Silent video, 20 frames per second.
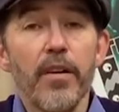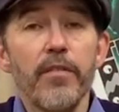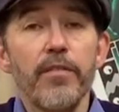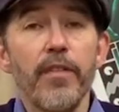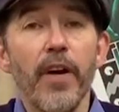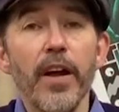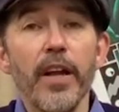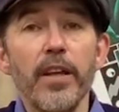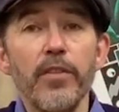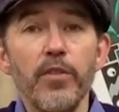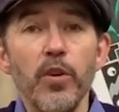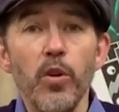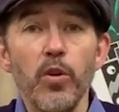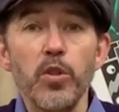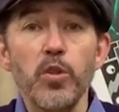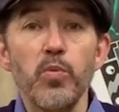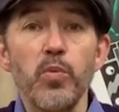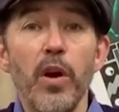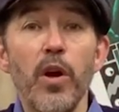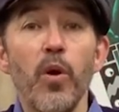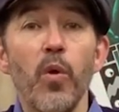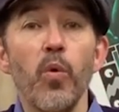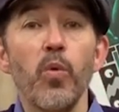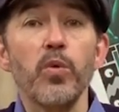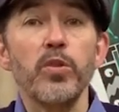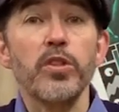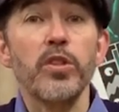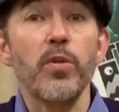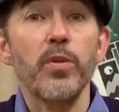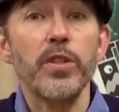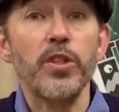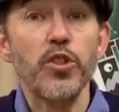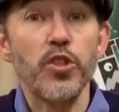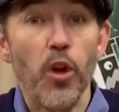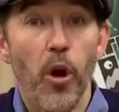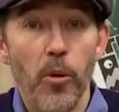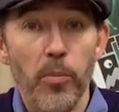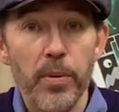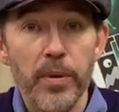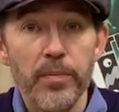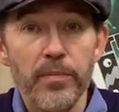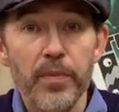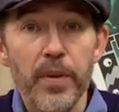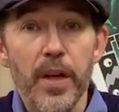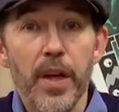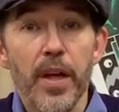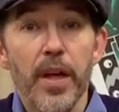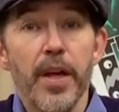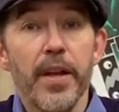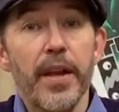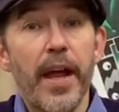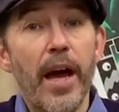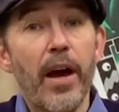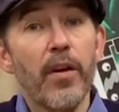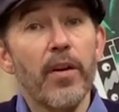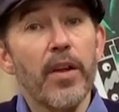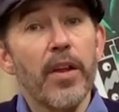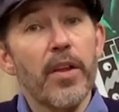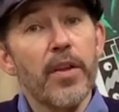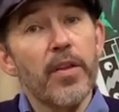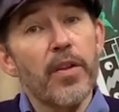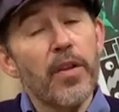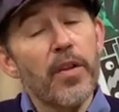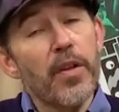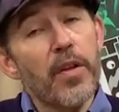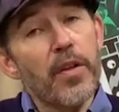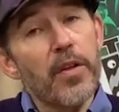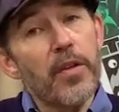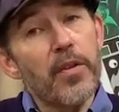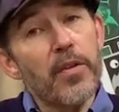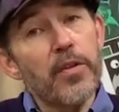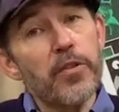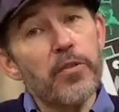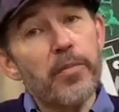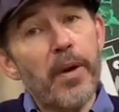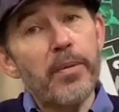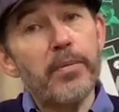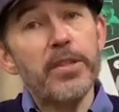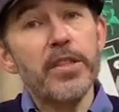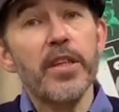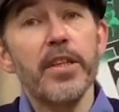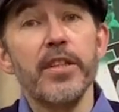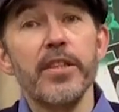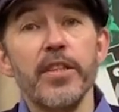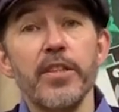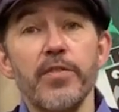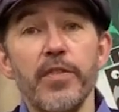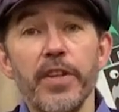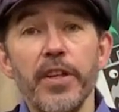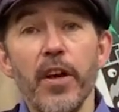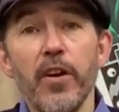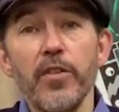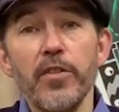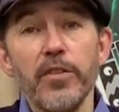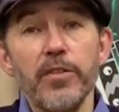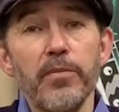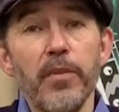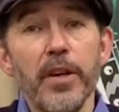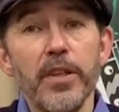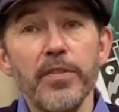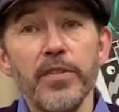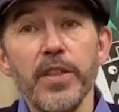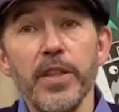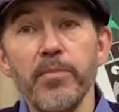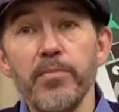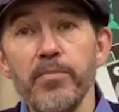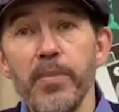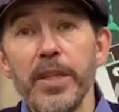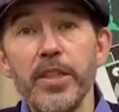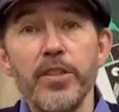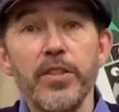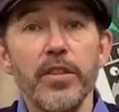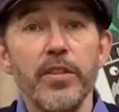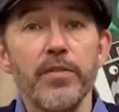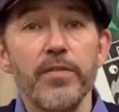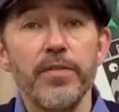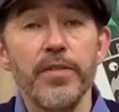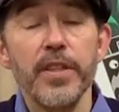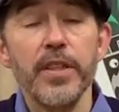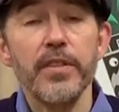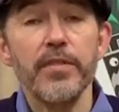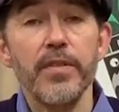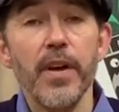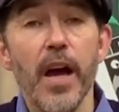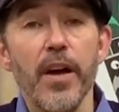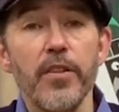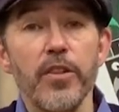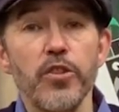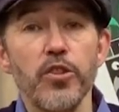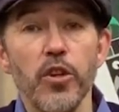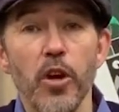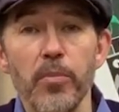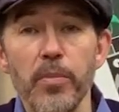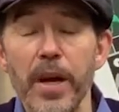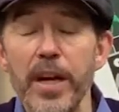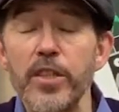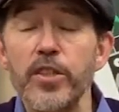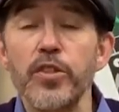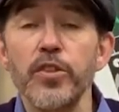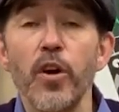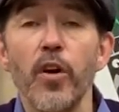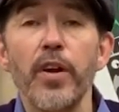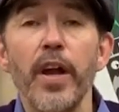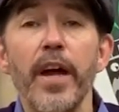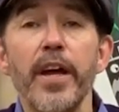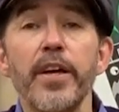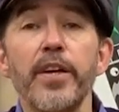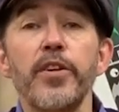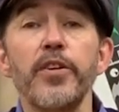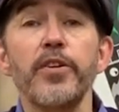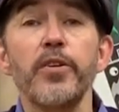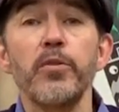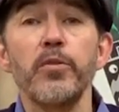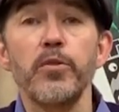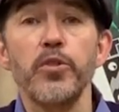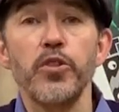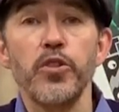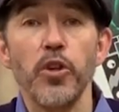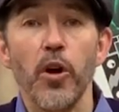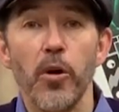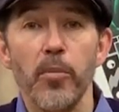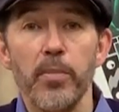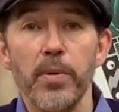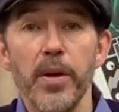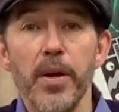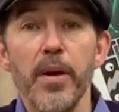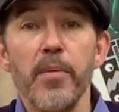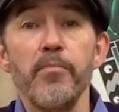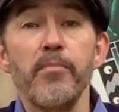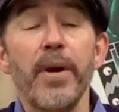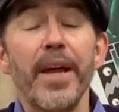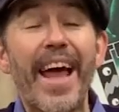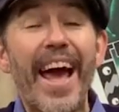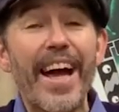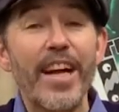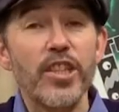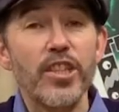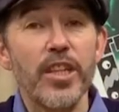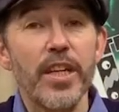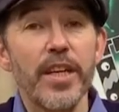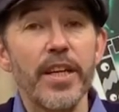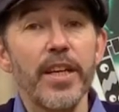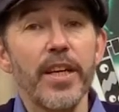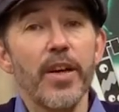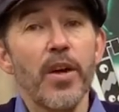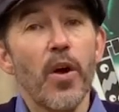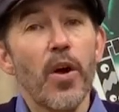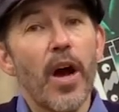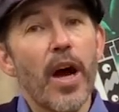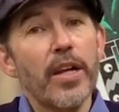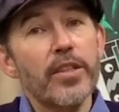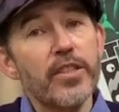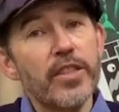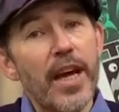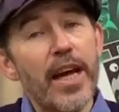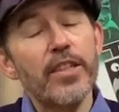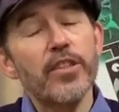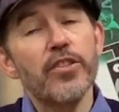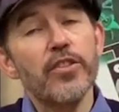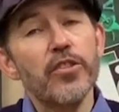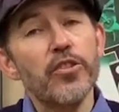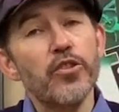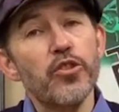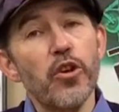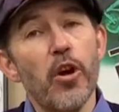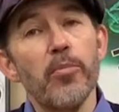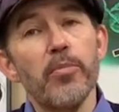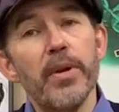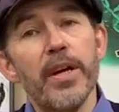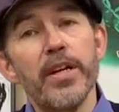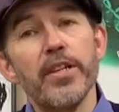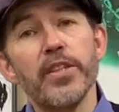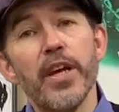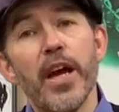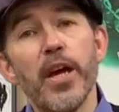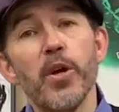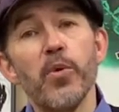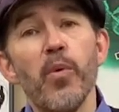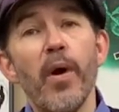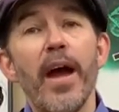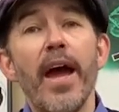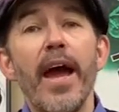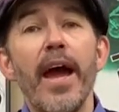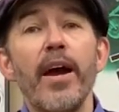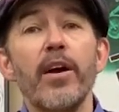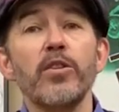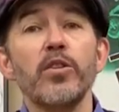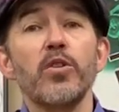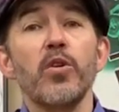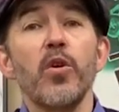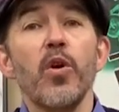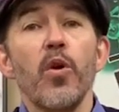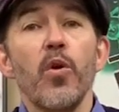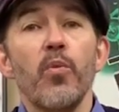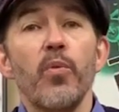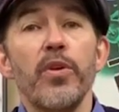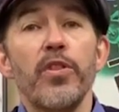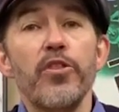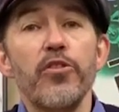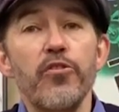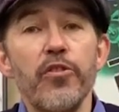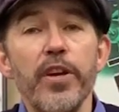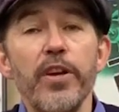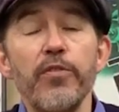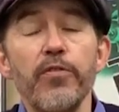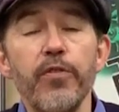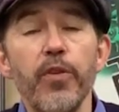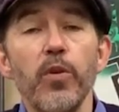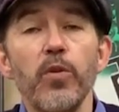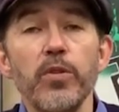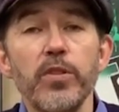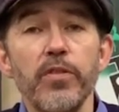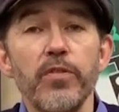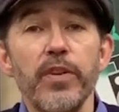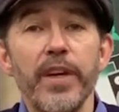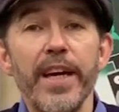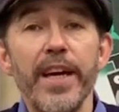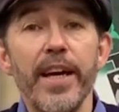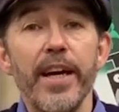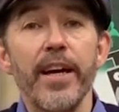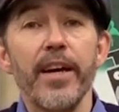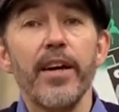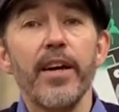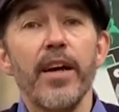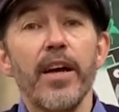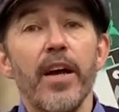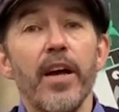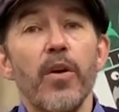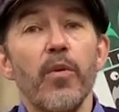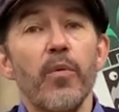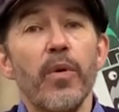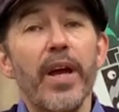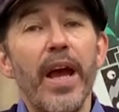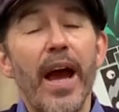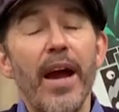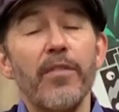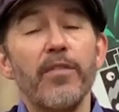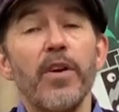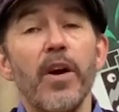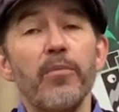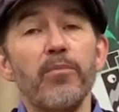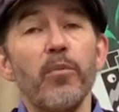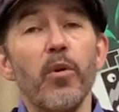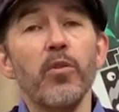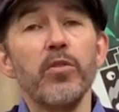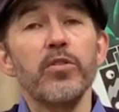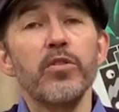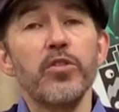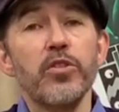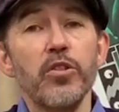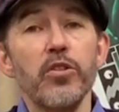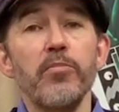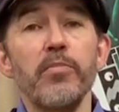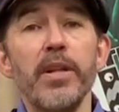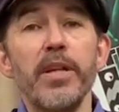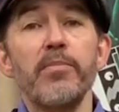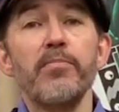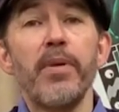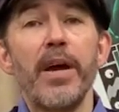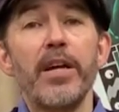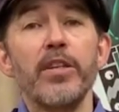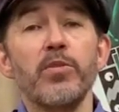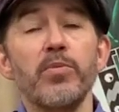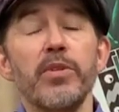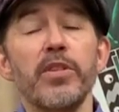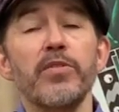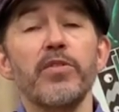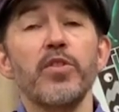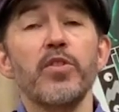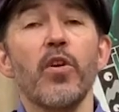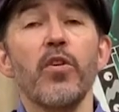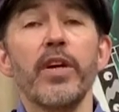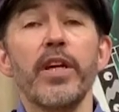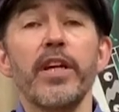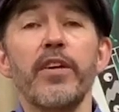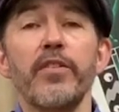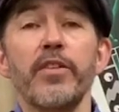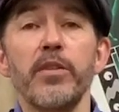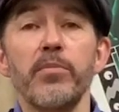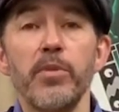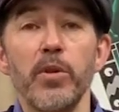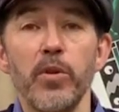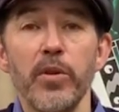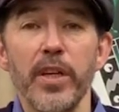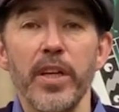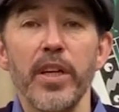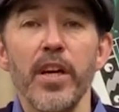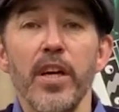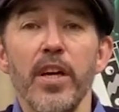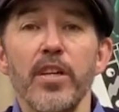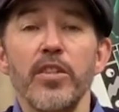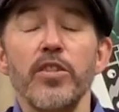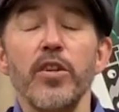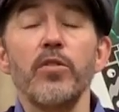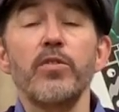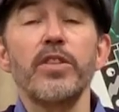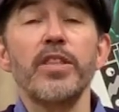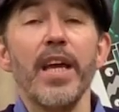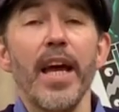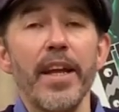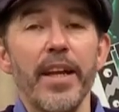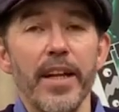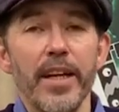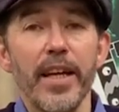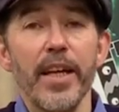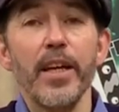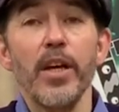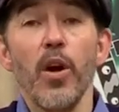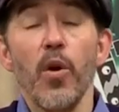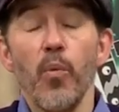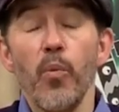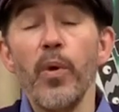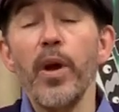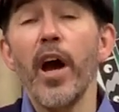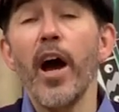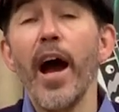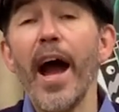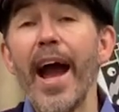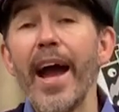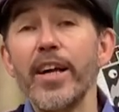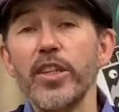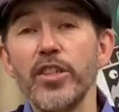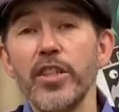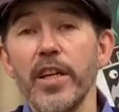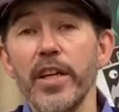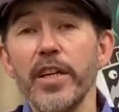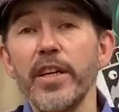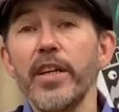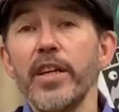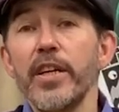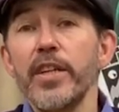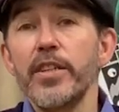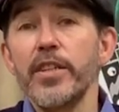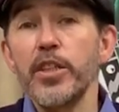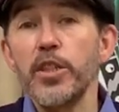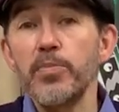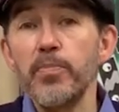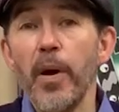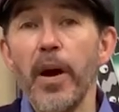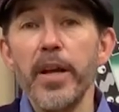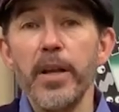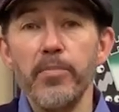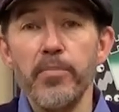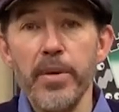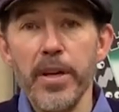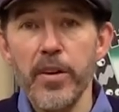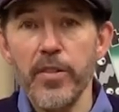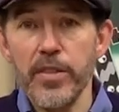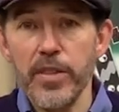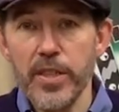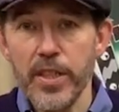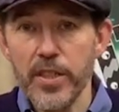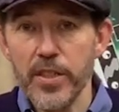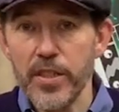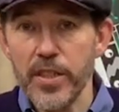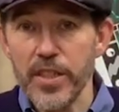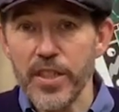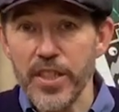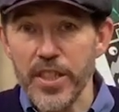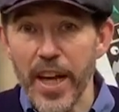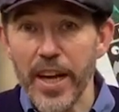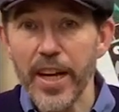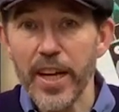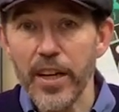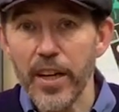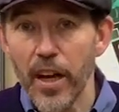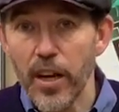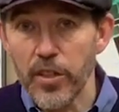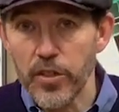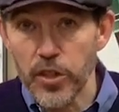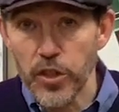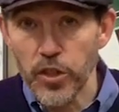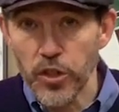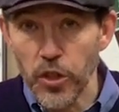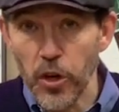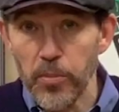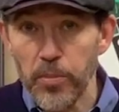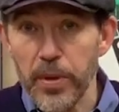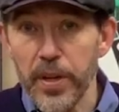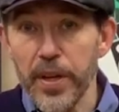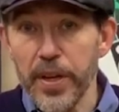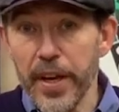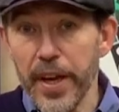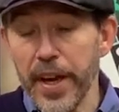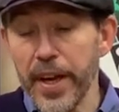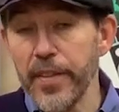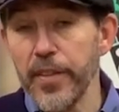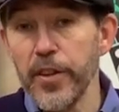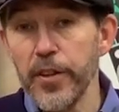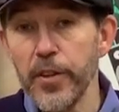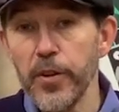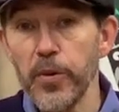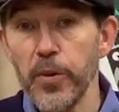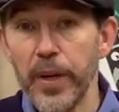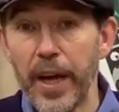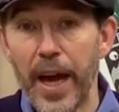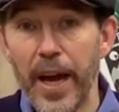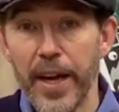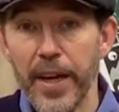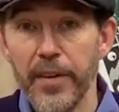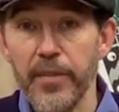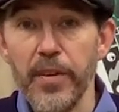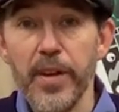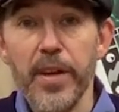Finally, of course, we're also a shop. Now, you may have seen in this video, you might have seen bits of the shop. It's not a huge shop, but actually attached to the shop is a warehouse with three floors of gear. We have more than £2 million worth of stock here in the building. So technically, we are actually, despite appearances, the second largest shop in the UK.